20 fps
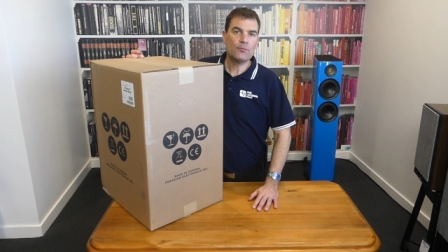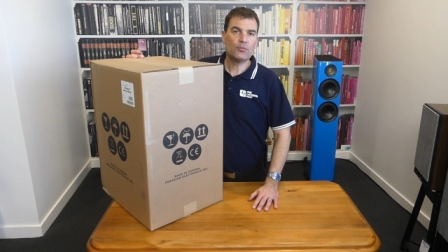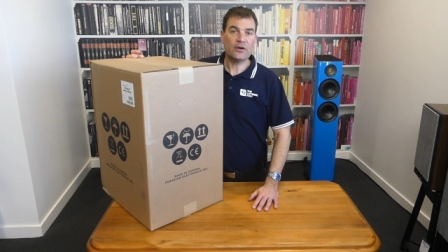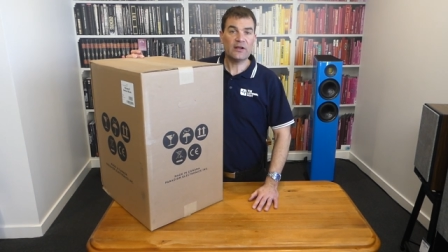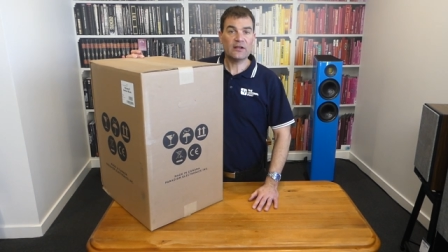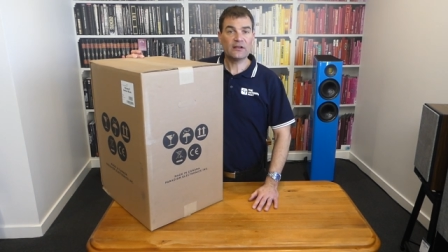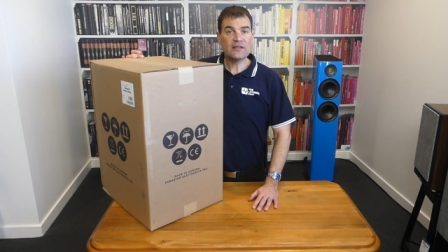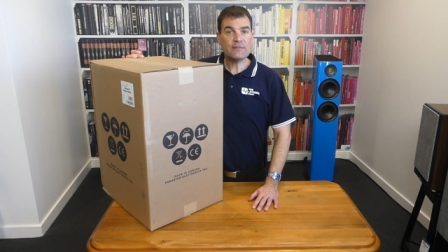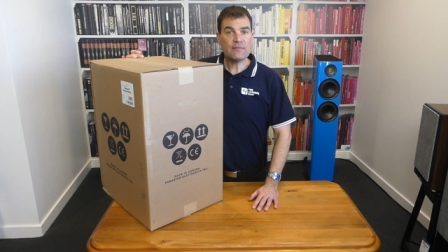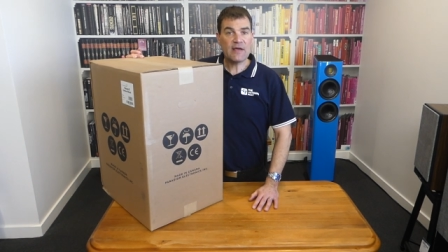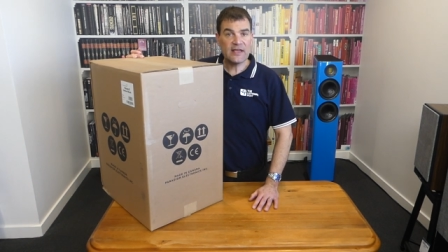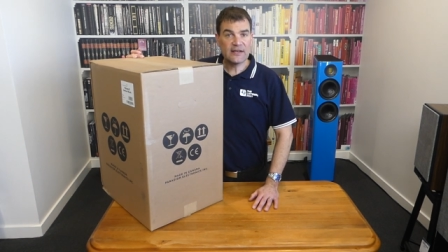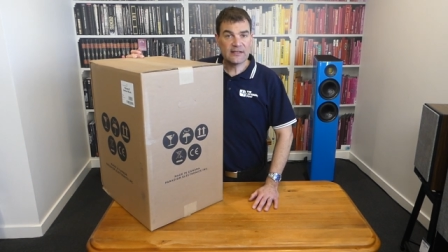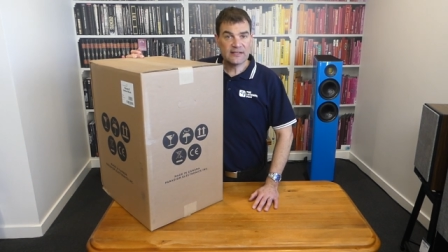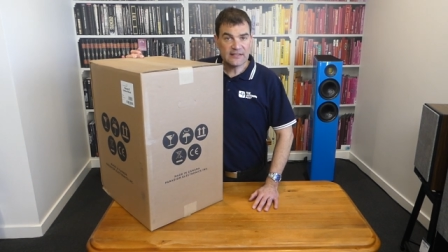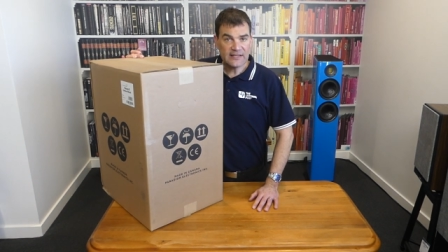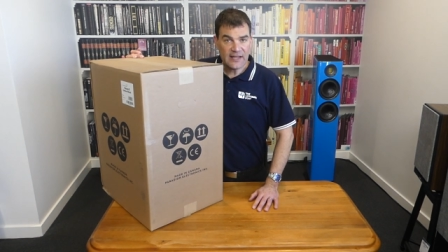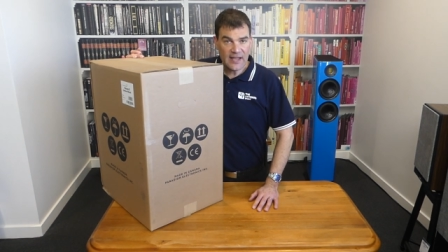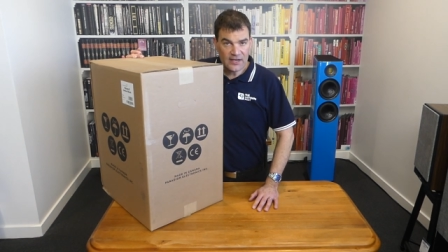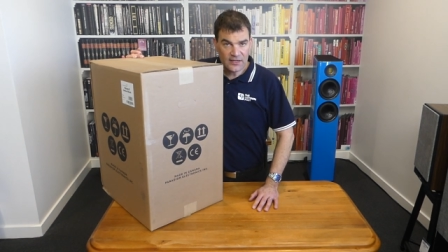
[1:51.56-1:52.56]
proudly made in
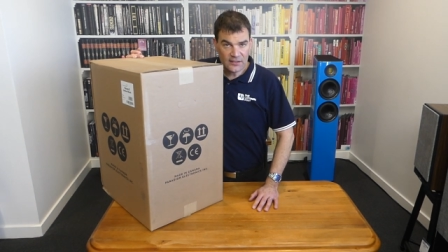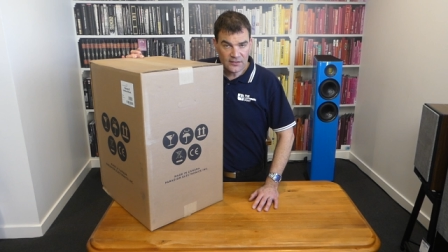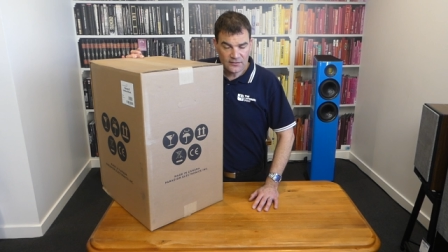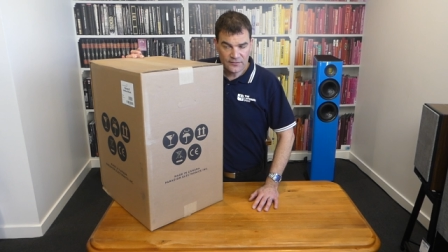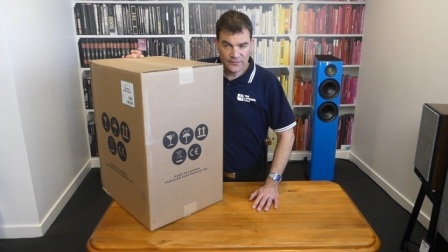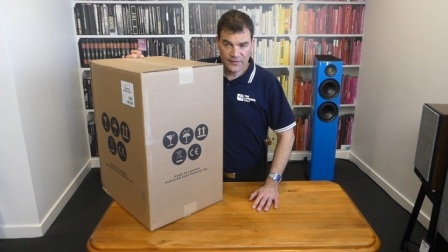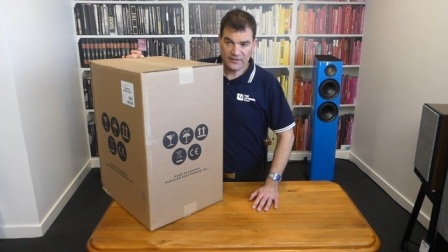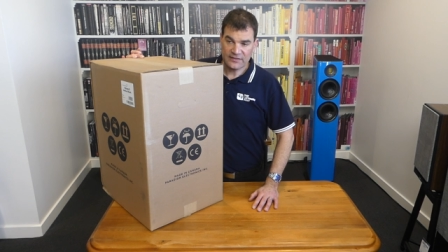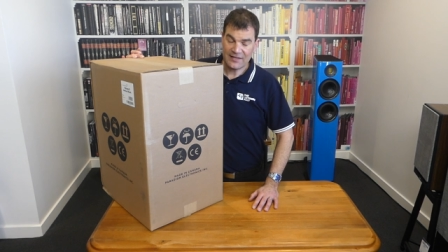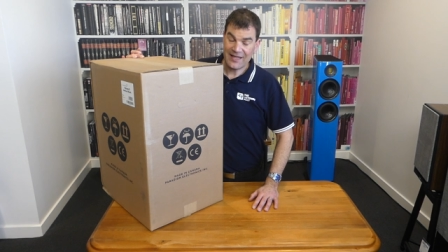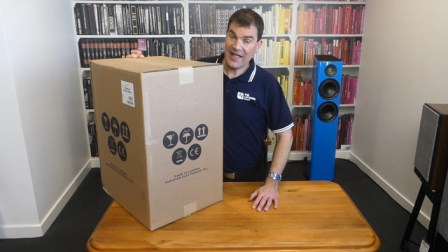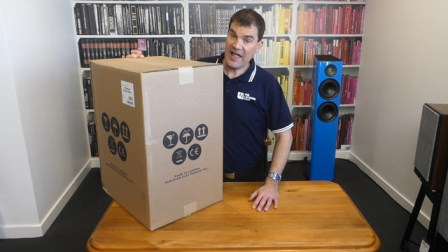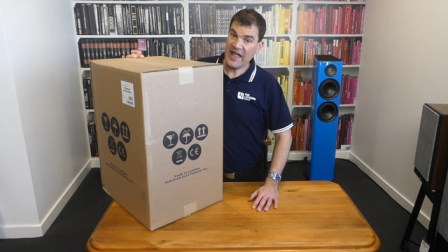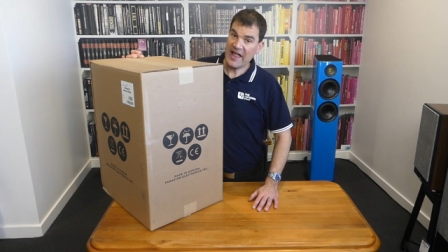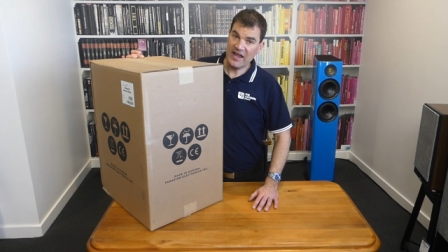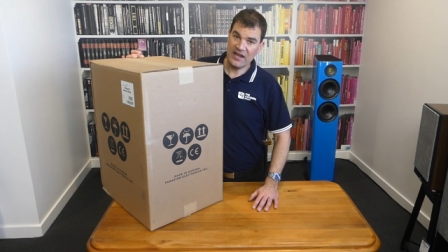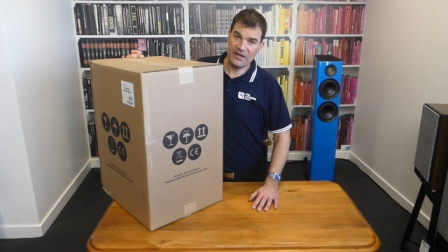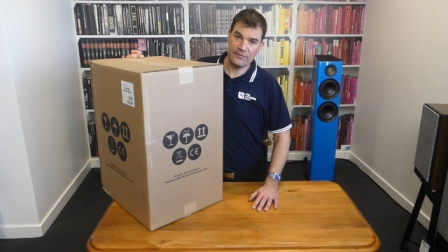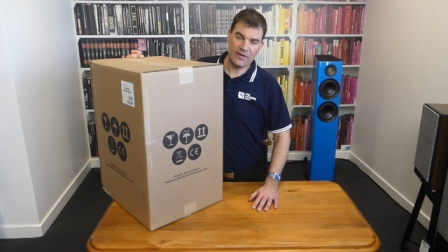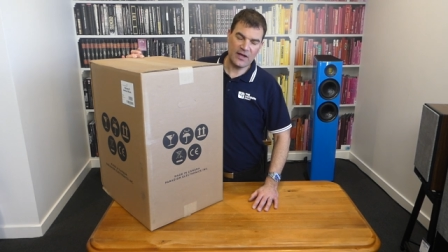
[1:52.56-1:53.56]
Canada. In fact, they're
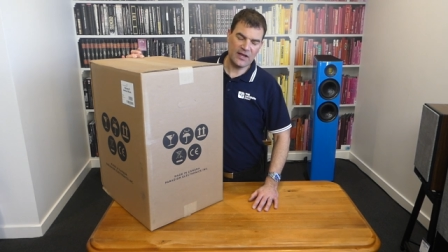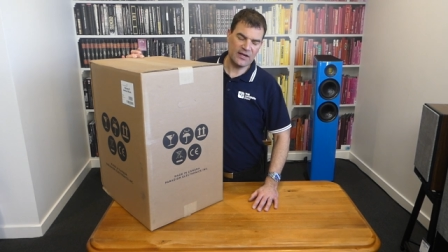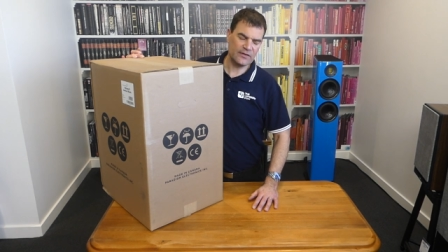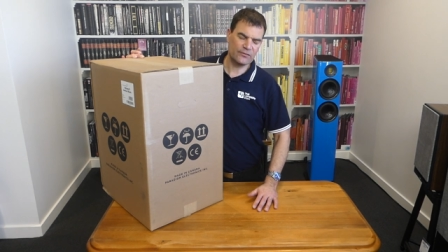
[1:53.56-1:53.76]
handmade.